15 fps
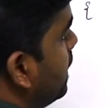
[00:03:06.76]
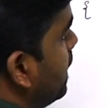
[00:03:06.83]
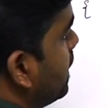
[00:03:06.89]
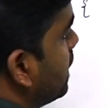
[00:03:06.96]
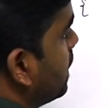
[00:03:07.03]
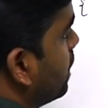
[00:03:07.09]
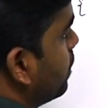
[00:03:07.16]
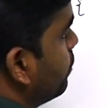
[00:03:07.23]

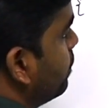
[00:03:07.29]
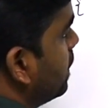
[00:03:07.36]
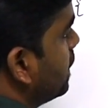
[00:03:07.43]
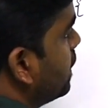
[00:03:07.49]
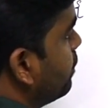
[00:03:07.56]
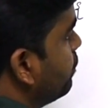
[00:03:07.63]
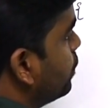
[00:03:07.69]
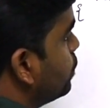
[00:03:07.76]
10 will
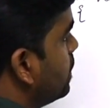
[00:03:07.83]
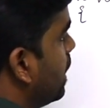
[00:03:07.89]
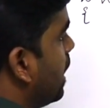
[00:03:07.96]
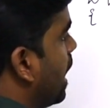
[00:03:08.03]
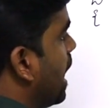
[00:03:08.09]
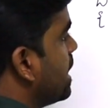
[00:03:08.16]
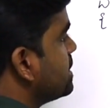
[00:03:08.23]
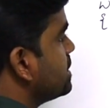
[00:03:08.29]
give you the
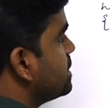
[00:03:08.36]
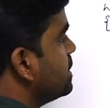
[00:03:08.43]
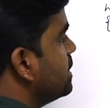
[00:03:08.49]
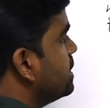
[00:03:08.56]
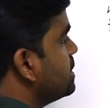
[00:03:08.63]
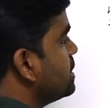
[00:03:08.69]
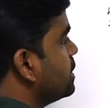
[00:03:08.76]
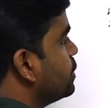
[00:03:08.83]
last
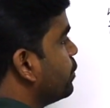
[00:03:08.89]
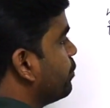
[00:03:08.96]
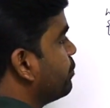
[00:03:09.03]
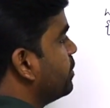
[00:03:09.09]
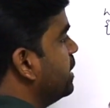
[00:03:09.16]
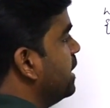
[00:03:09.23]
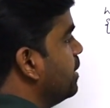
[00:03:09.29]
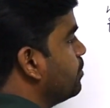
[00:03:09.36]
digit
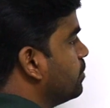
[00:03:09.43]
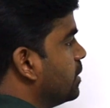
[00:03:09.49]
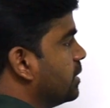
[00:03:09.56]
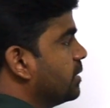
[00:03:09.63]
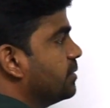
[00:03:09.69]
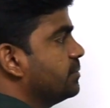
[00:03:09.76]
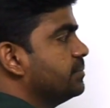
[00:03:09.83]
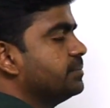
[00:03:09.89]
of the
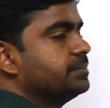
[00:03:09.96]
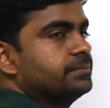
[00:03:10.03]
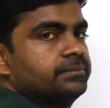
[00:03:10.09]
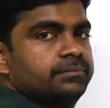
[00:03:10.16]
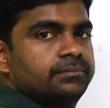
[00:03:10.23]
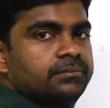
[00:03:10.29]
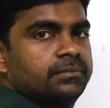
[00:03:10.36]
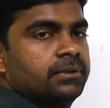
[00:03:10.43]
number.
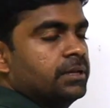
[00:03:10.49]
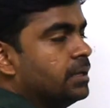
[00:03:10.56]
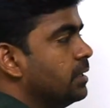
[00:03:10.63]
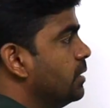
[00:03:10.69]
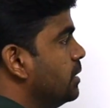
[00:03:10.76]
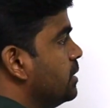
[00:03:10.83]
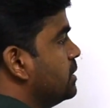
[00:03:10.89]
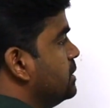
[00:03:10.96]

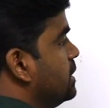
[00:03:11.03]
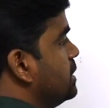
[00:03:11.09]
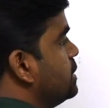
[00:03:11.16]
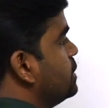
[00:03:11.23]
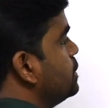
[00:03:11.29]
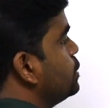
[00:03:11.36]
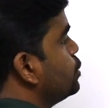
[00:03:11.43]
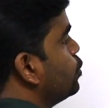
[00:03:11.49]

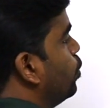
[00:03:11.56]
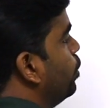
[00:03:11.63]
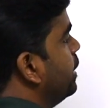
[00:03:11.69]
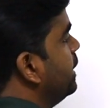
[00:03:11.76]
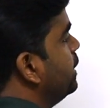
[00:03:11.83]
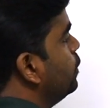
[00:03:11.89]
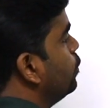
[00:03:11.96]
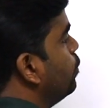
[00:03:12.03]
Just
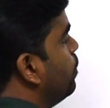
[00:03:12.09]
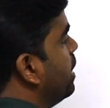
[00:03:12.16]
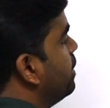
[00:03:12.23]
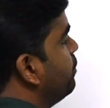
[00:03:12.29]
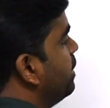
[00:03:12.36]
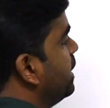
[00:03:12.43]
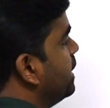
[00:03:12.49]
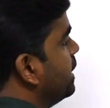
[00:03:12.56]
store into
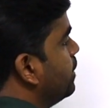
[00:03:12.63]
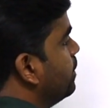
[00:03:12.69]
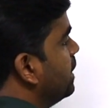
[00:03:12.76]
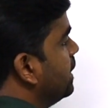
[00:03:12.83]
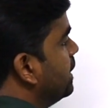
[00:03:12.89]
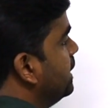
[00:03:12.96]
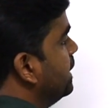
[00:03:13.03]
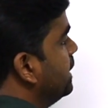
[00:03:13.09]
one
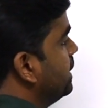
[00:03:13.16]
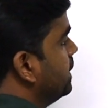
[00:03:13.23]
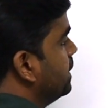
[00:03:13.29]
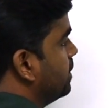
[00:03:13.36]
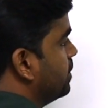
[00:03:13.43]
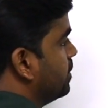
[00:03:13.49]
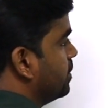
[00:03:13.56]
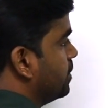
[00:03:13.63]
variable
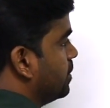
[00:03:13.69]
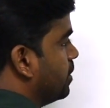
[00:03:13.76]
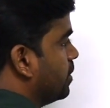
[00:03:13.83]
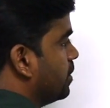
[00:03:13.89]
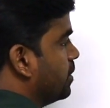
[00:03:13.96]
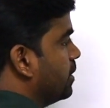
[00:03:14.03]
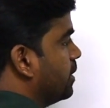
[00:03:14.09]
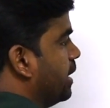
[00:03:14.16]
D.
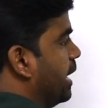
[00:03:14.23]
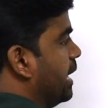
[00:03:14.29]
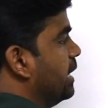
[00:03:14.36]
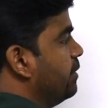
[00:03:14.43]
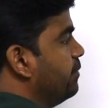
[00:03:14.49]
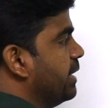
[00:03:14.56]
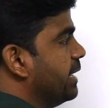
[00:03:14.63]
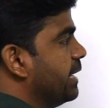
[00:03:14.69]

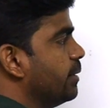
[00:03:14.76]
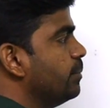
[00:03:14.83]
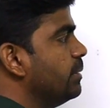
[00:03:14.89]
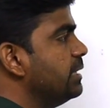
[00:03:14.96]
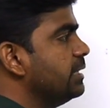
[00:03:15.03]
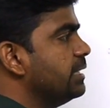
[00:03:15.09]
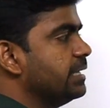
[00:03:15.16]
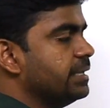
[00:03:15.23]
Any
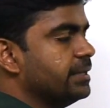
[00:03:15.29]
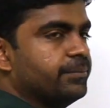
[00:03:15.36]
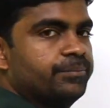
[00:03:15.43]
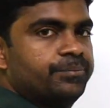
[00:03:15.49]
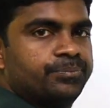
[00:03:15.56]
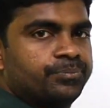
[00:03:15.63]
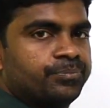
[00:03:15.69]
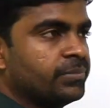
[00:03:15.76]
variable D.
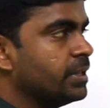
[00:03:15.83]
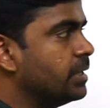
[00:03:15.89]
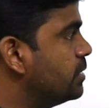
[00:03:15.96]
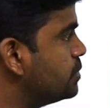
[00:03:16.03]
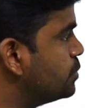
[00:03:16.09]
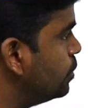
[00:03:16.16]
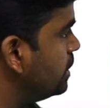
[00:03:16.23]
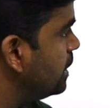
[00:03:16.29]

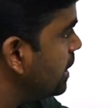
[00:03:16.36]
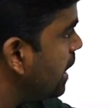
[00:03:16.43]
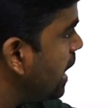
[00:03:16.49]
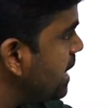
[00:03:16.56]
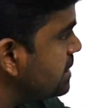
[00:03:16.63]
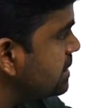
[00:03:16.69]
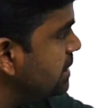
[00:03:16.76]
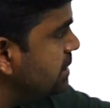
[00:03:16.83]
So that
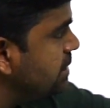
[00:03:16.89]
last